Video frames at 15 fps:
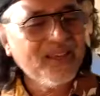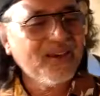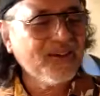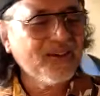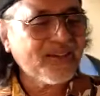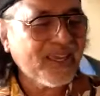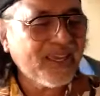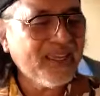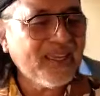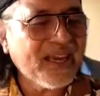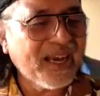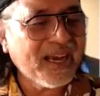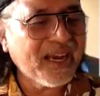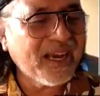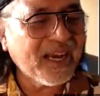Okay.
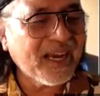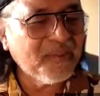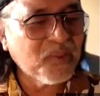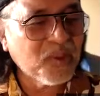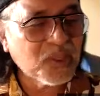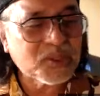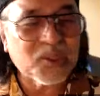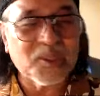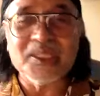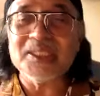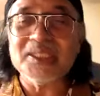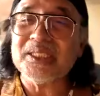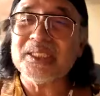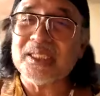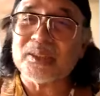I'm also
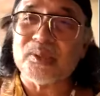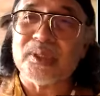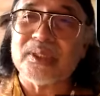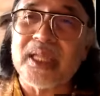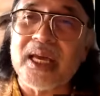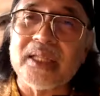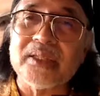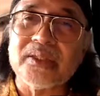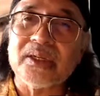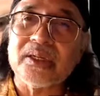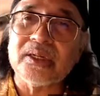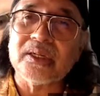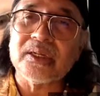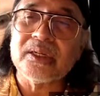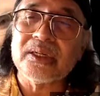listening to
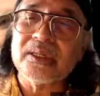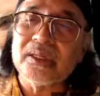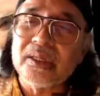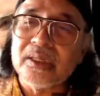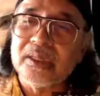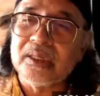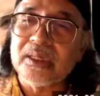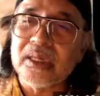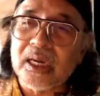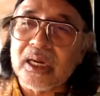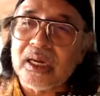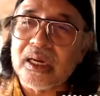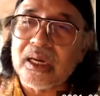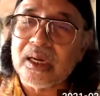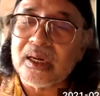another
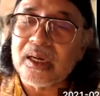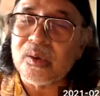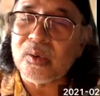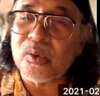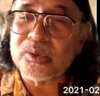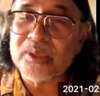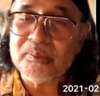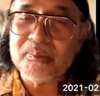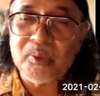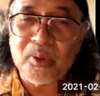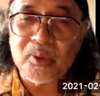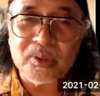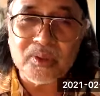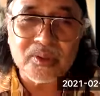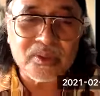
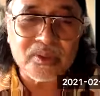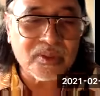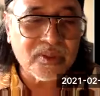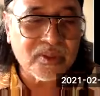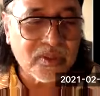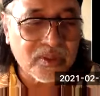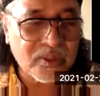audio